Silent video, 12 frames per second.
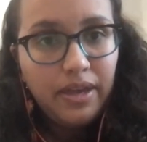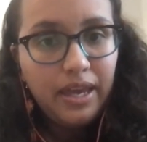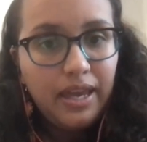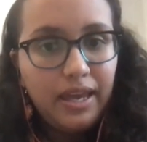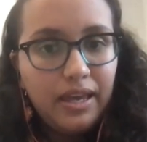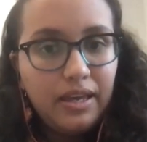
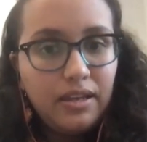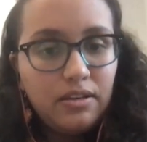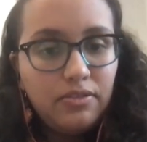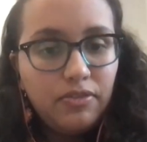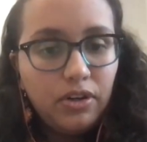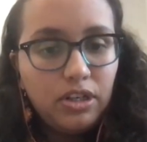and
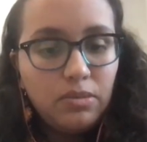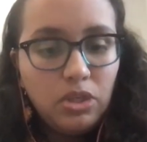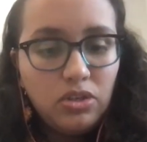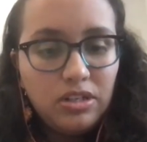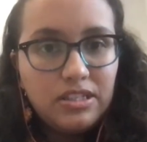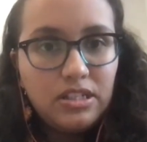for
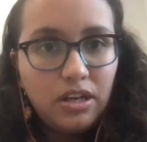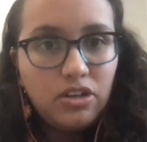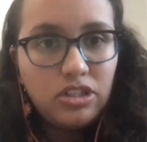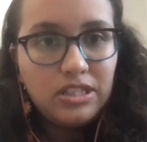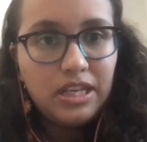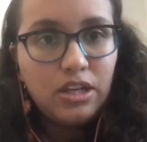communities to
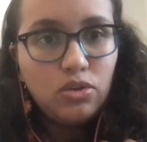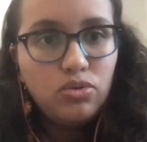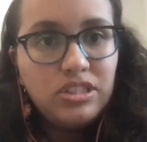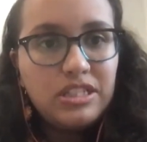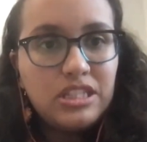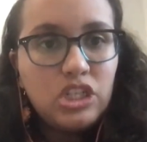understand whose
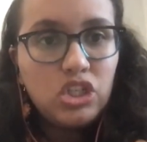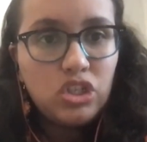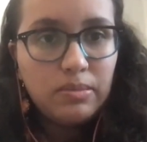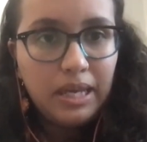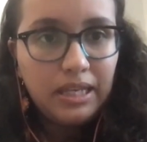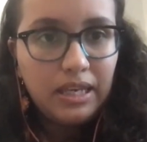decision
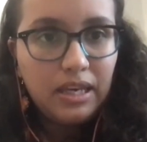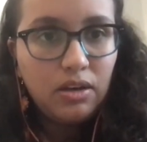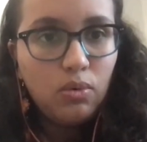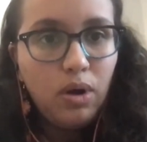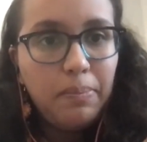making or what